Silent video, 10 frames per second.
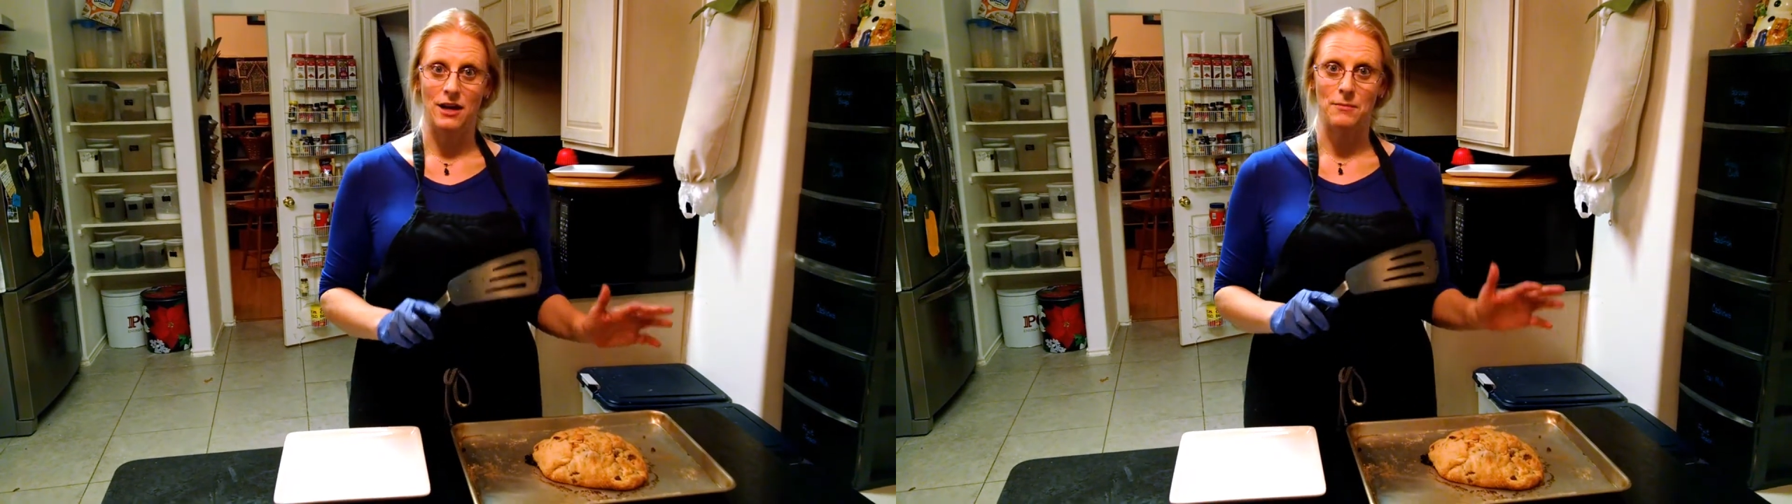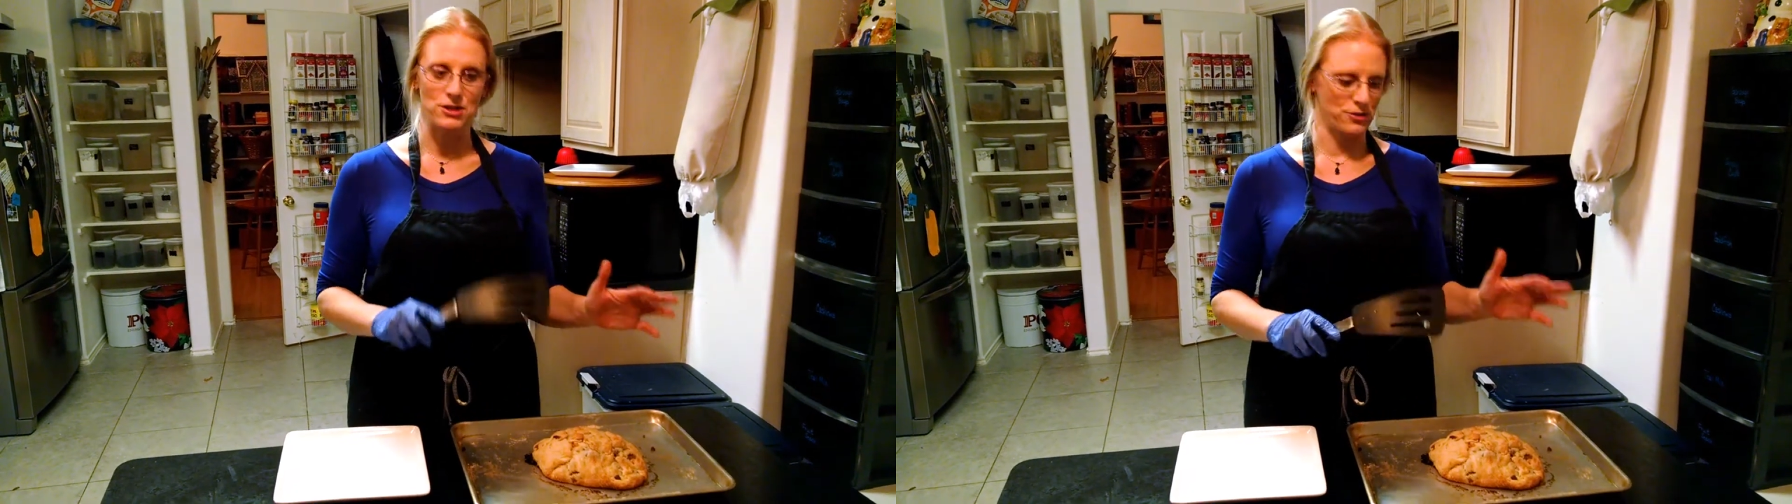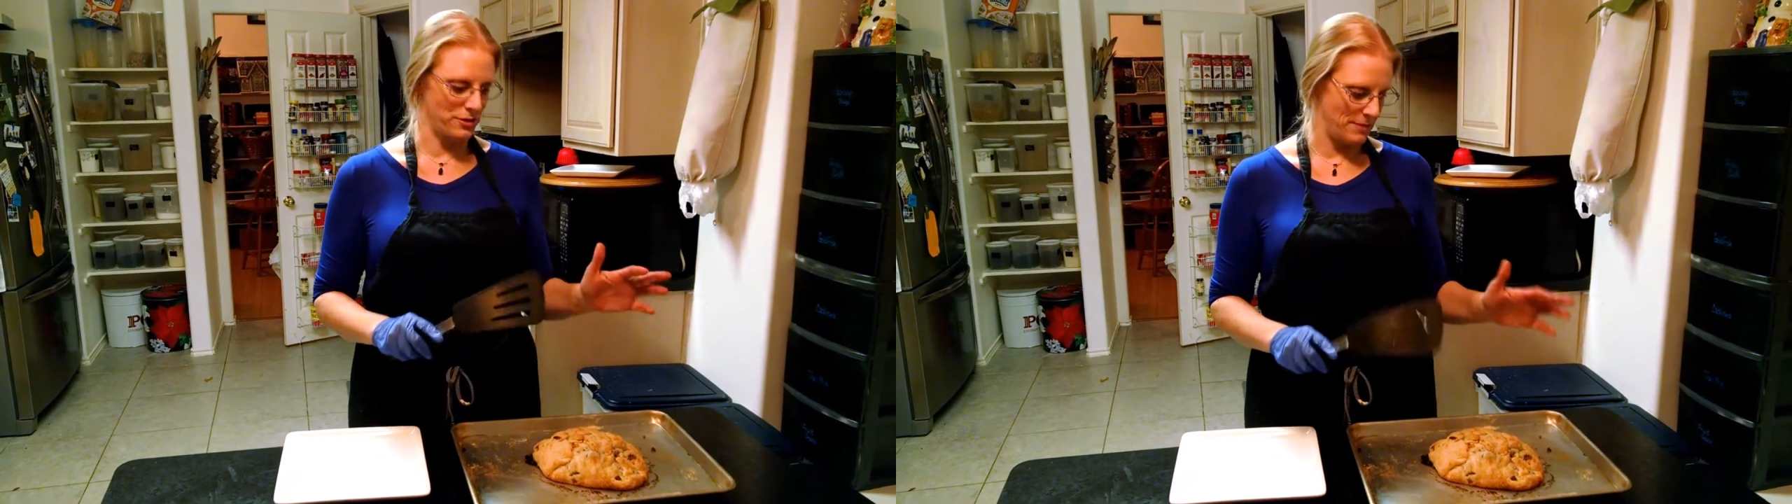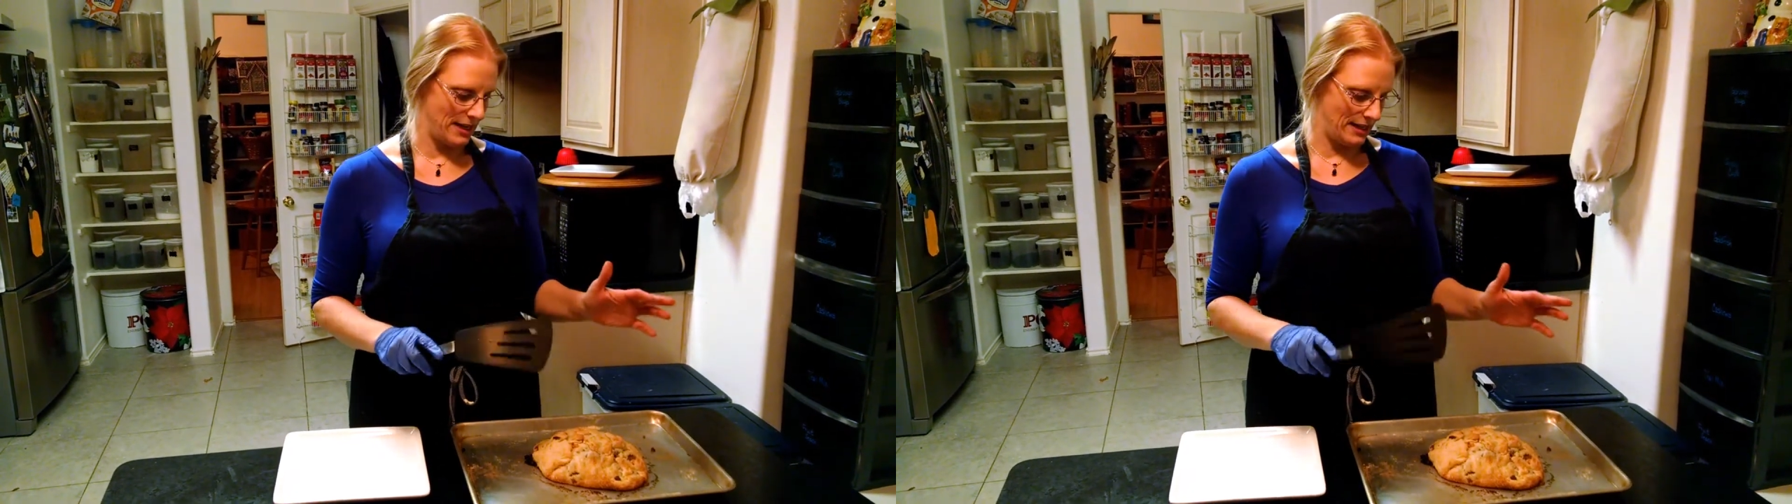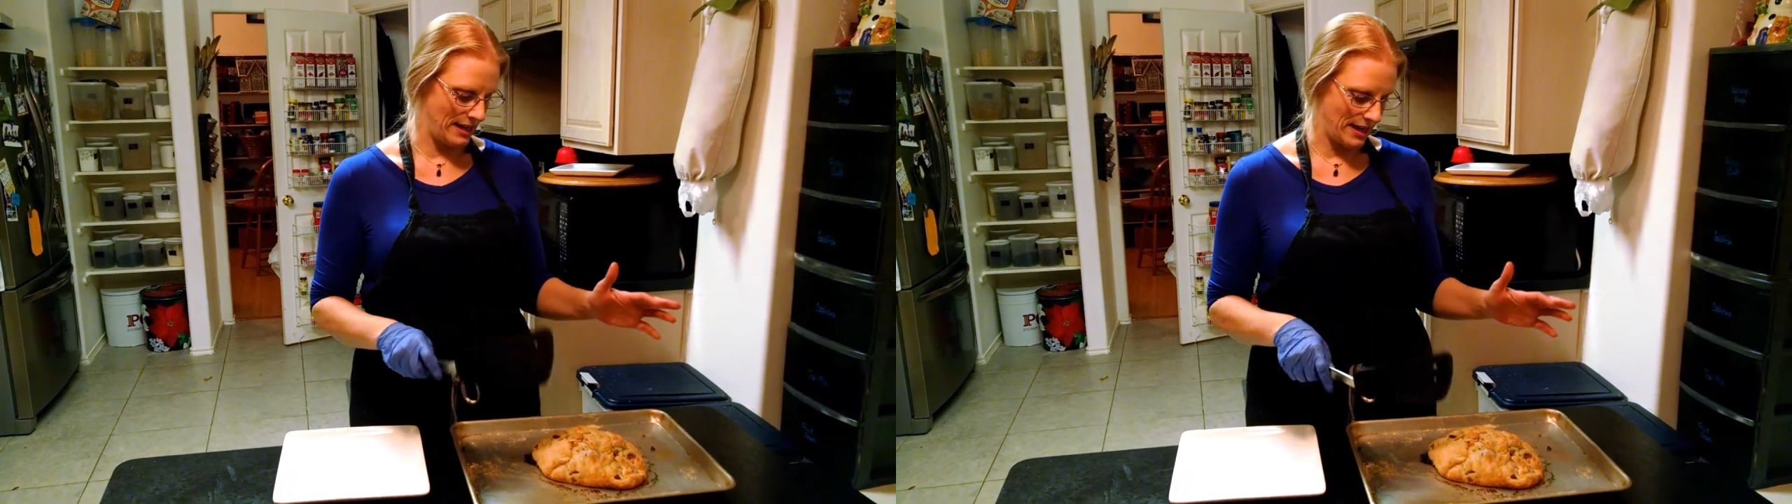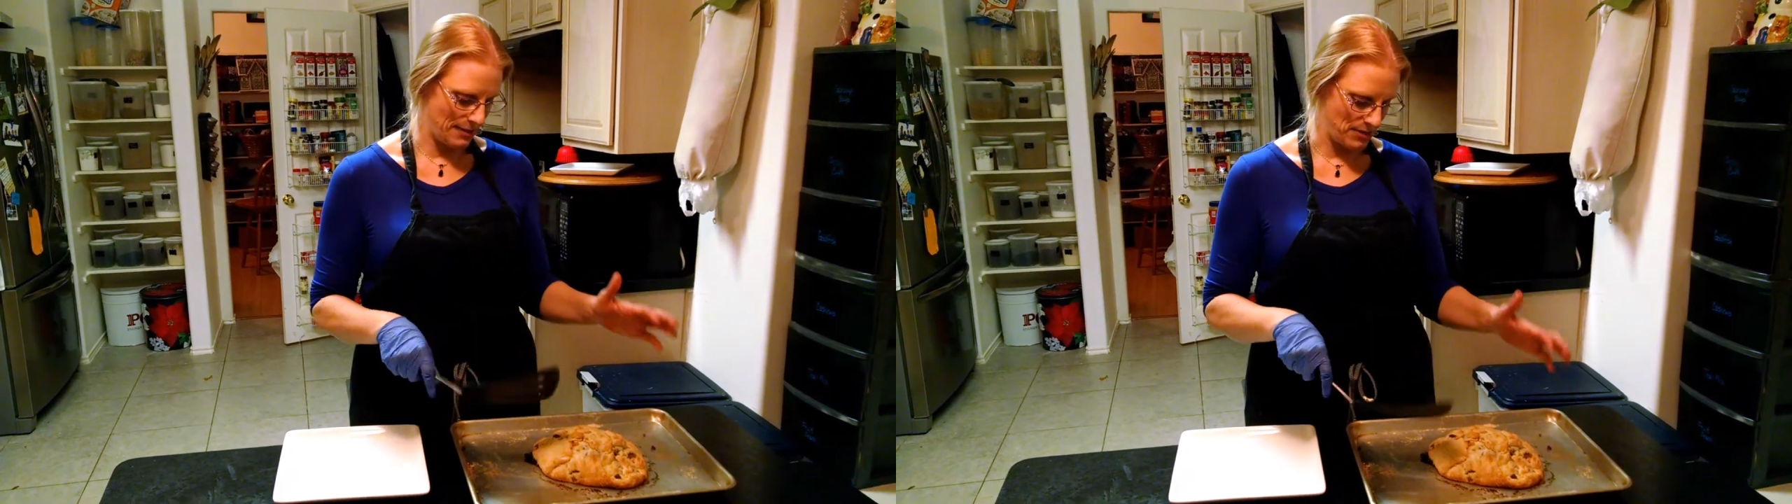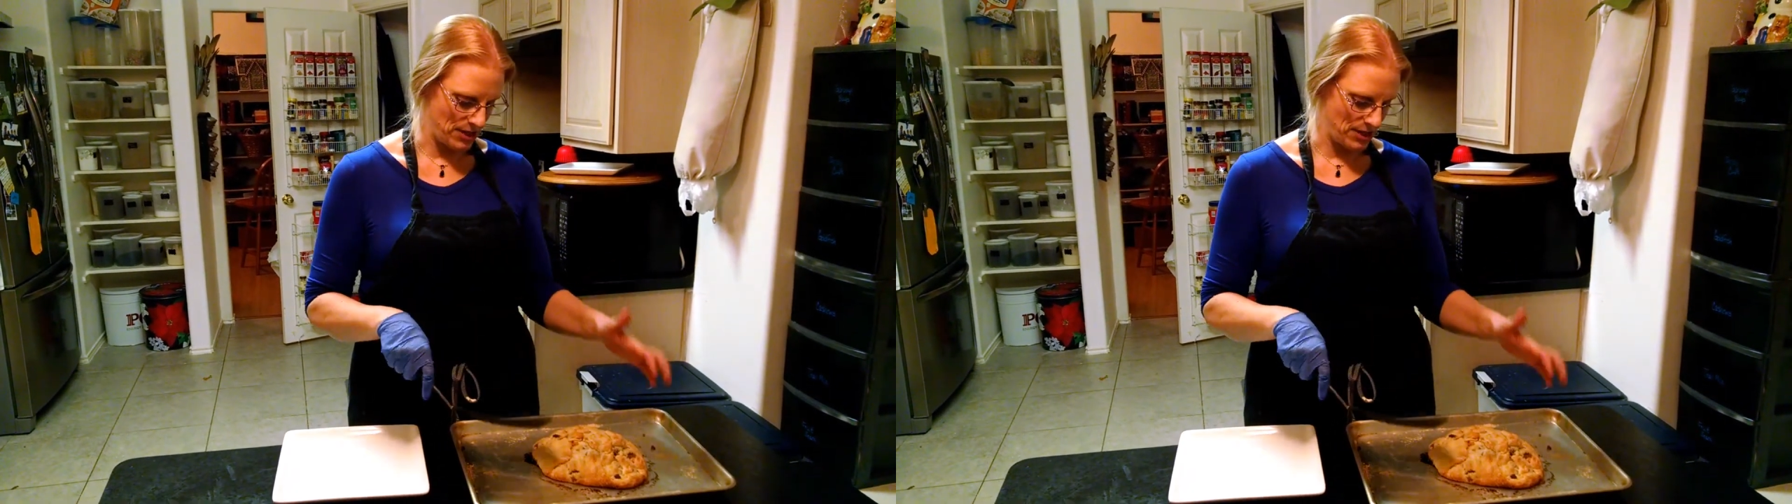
our mushroom and